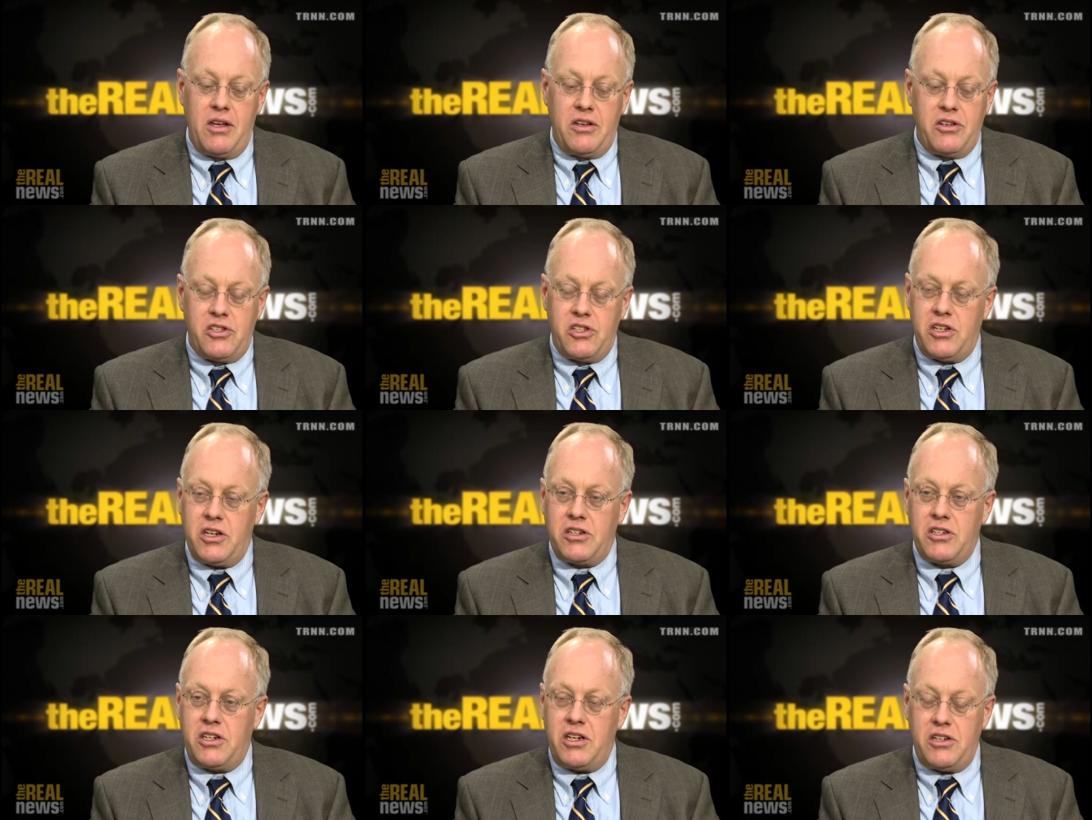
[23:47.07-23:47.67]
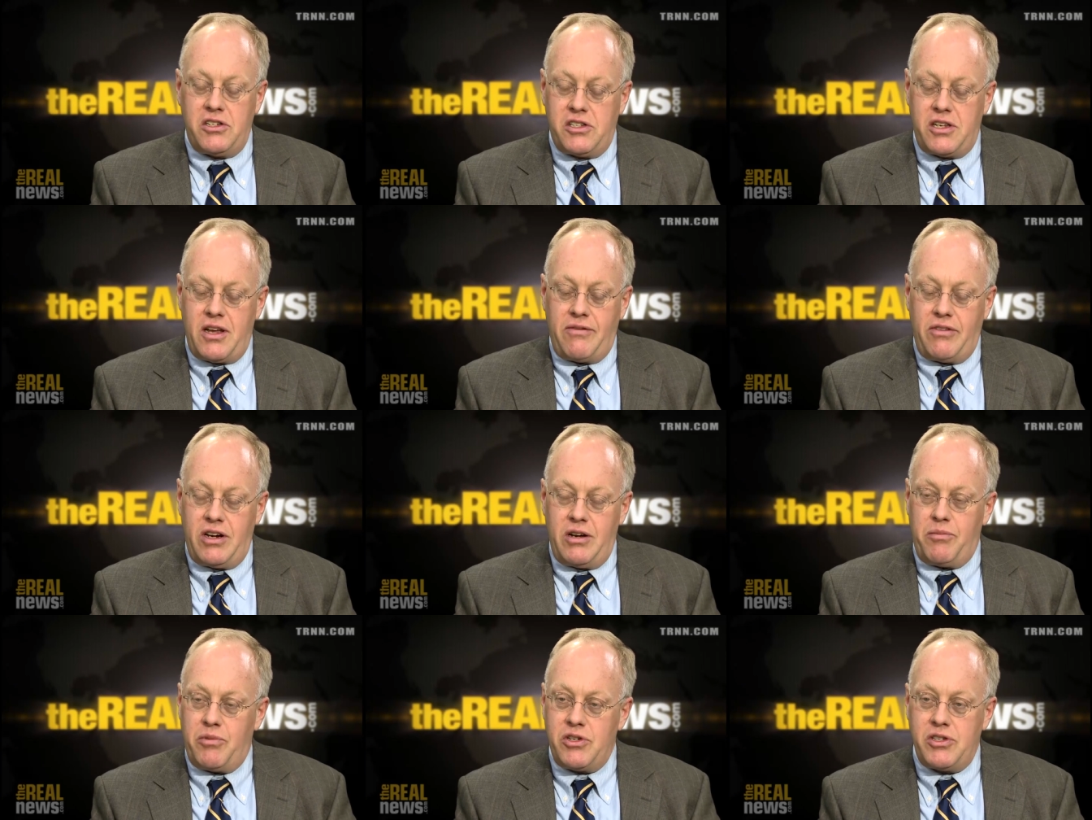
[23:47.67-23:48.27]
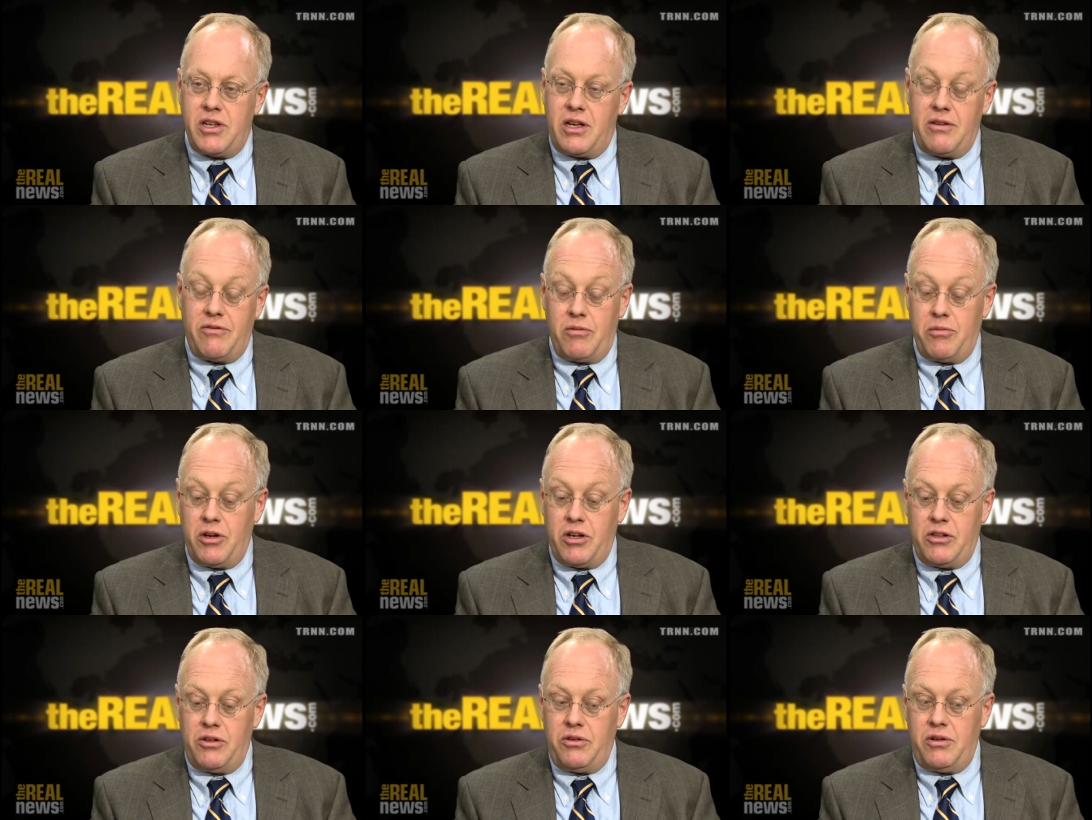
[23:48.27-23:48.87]
60, 70% of
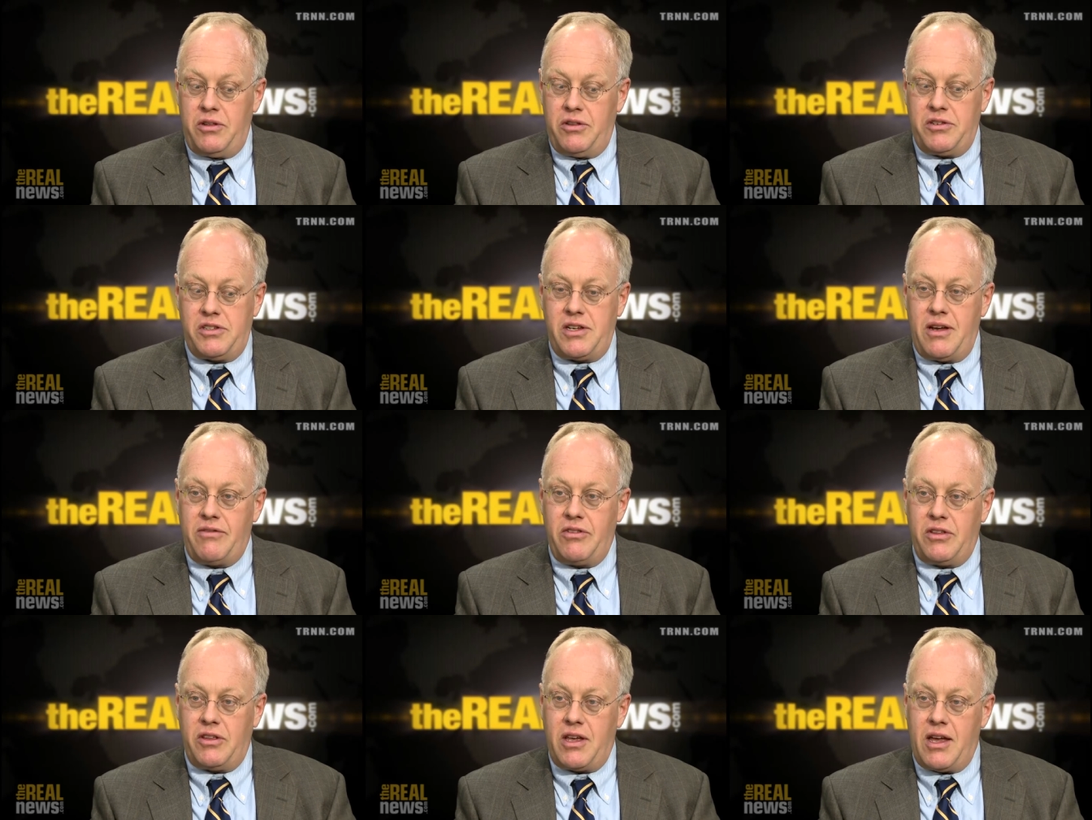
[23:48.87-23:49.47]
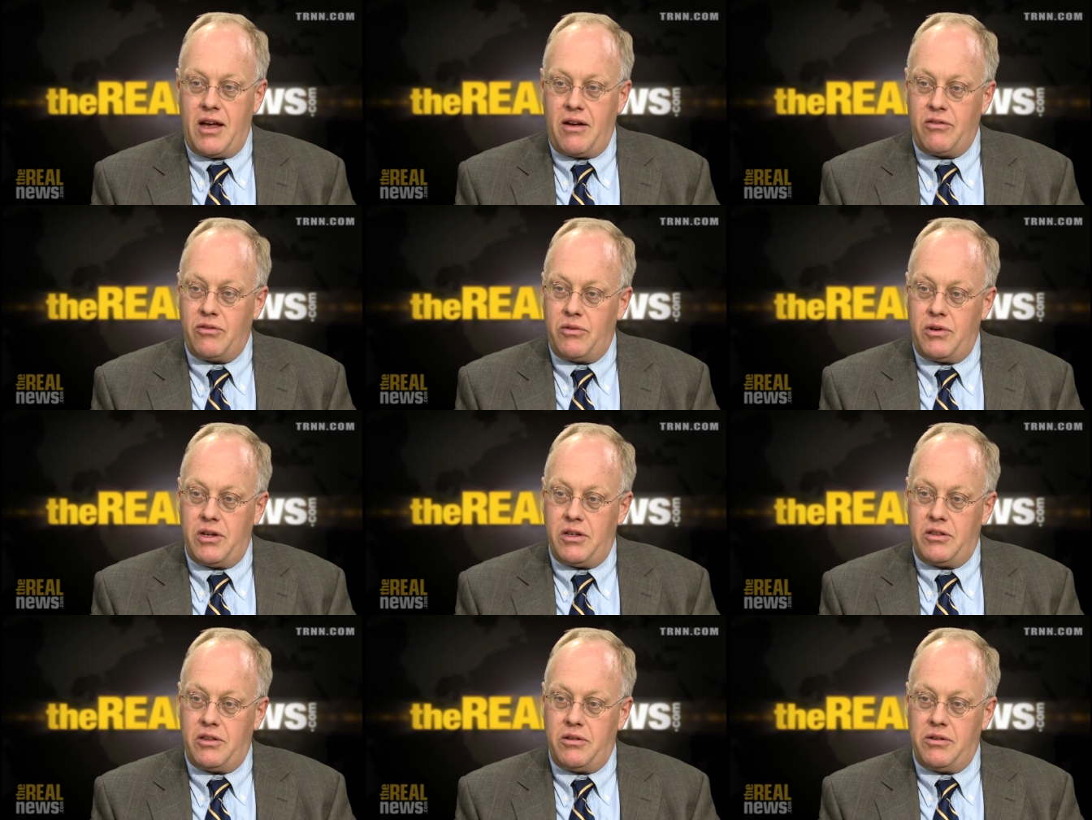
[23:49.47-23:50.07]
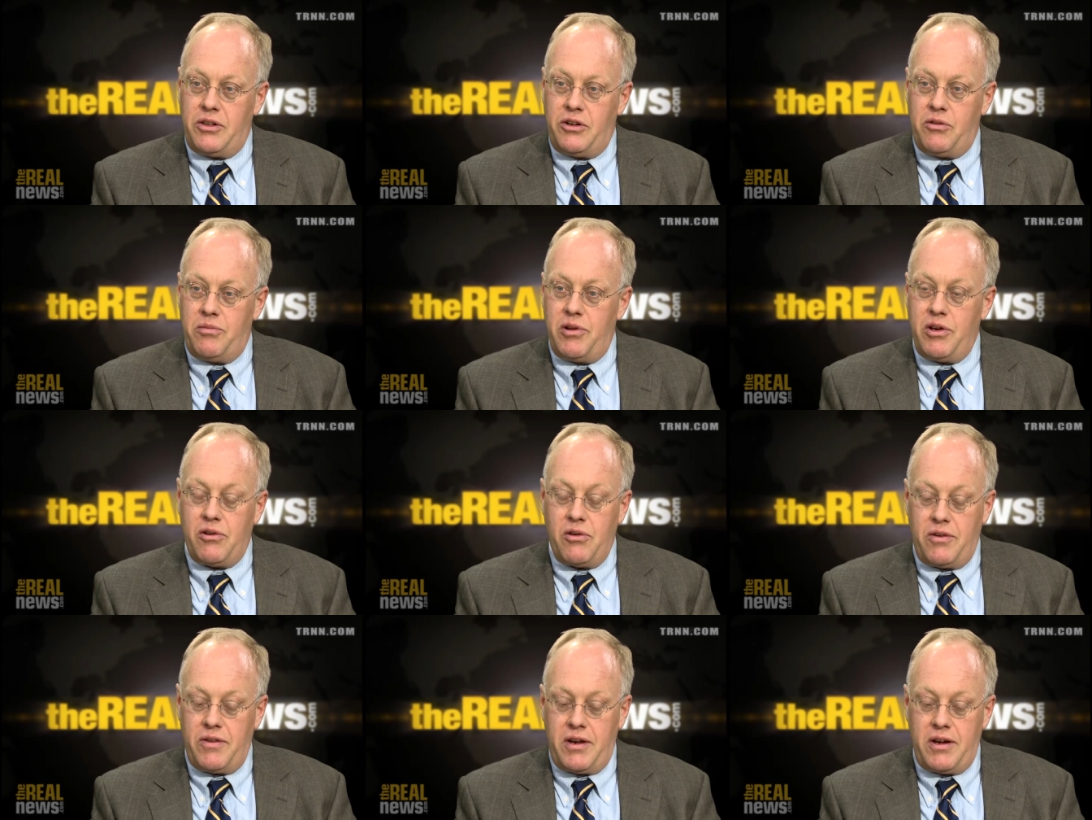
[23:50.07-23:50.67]
them, including the 7th Cavalry at Little
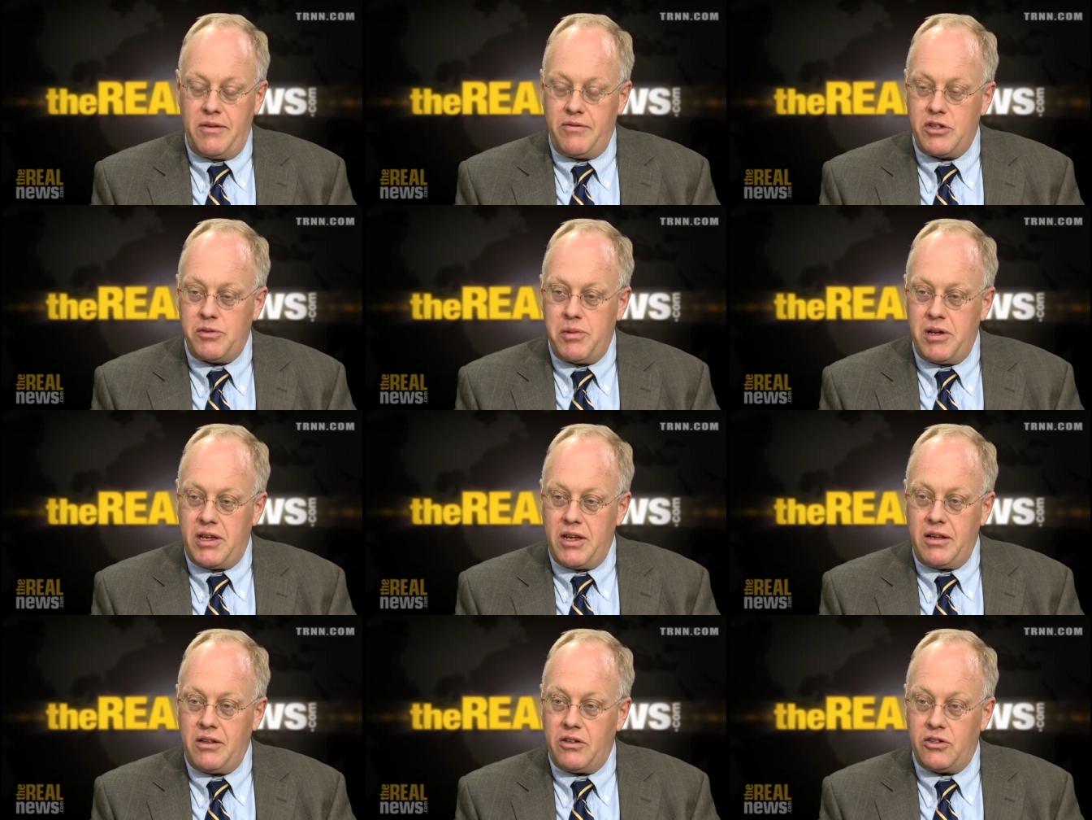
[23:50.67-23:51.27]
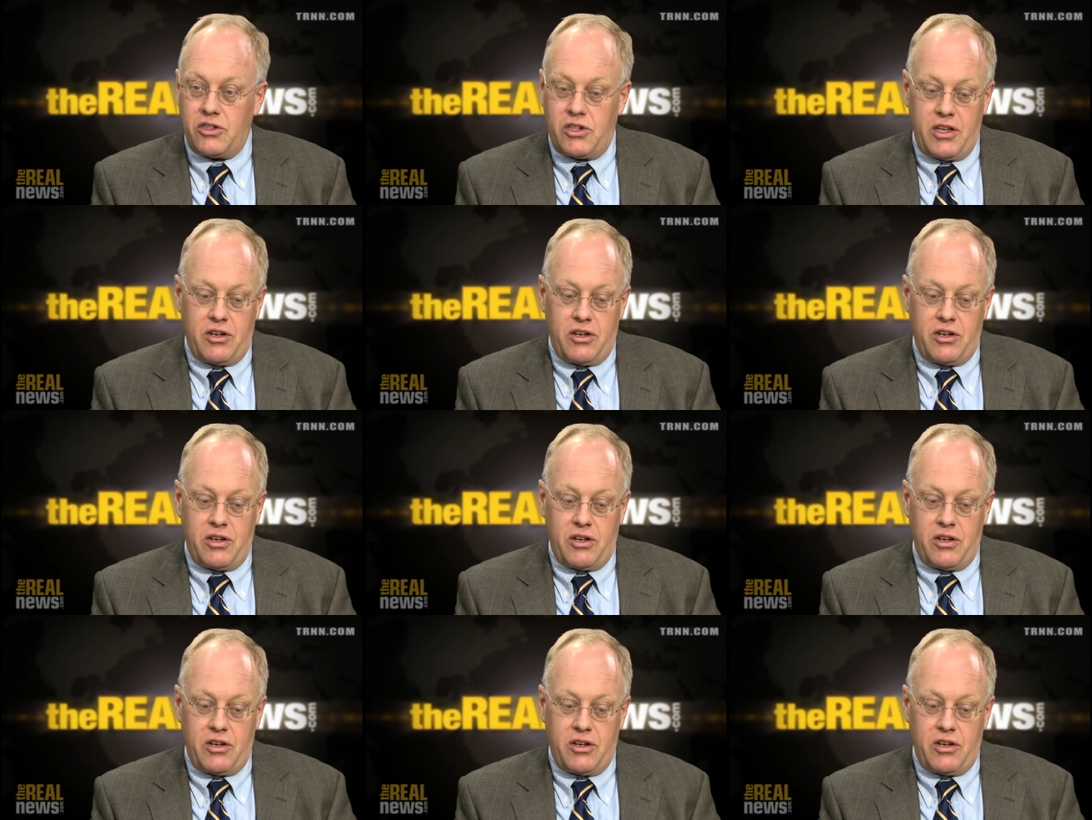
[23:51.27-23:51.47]
Bighorn, they didn't even speak English.